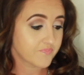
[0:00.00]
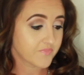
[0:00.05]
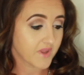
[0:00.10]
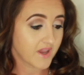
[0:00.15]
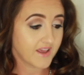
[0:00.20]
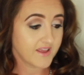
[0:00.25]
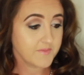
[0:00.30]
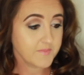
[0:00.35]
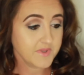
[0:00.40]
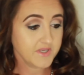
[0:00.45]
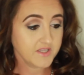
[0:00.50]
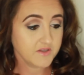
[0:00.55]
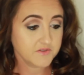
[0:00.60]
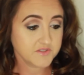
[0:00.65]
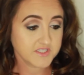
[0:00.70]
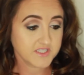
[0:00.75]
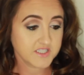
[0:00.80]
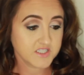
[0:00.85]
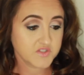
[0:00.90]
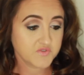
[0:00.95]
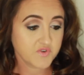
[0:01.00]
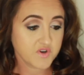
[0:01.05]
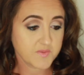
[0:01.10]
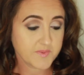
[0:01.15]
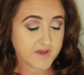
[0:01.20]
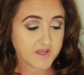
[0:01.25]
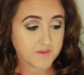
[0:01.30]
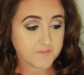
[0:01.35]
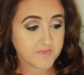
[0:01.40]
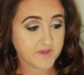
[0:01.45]
I've been using this for
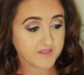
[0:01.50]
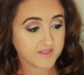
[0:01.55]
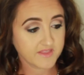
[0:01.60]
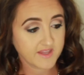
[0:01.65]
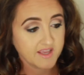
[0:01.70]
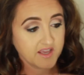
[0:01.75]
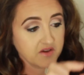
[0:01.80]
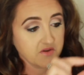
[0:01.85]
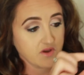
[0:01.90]
about a month now.